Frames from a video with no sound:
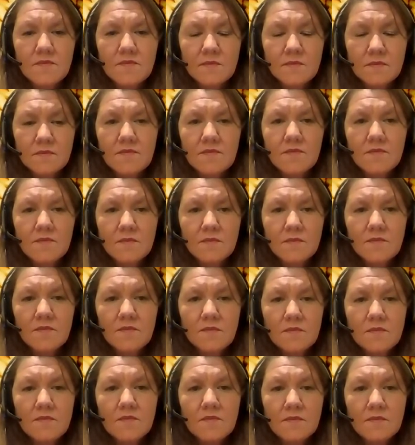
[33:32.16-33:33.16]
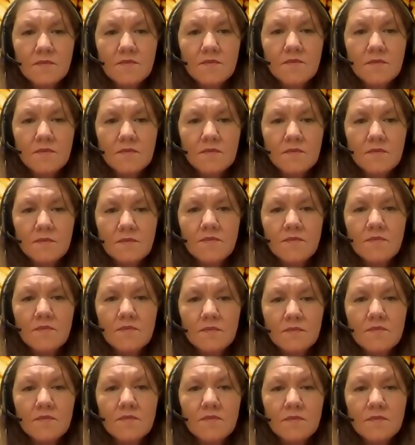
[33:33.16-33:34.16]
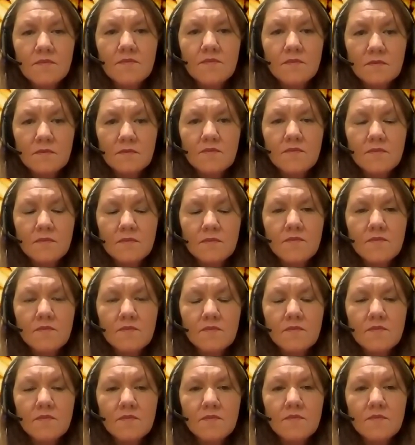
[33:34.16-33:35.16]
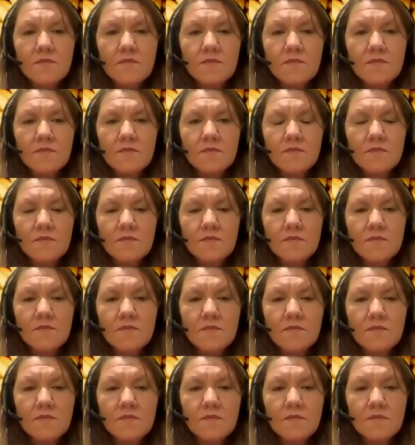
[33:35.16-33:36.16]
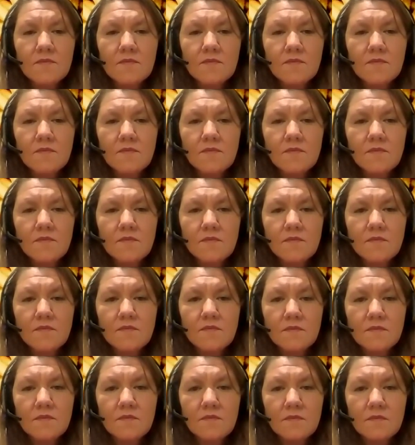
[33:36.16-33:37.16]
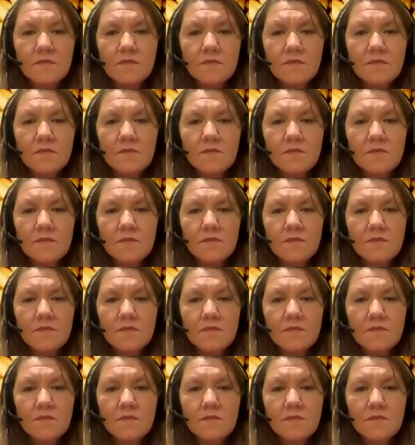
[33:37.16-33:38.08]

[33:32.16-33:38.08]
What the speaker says: [no speech]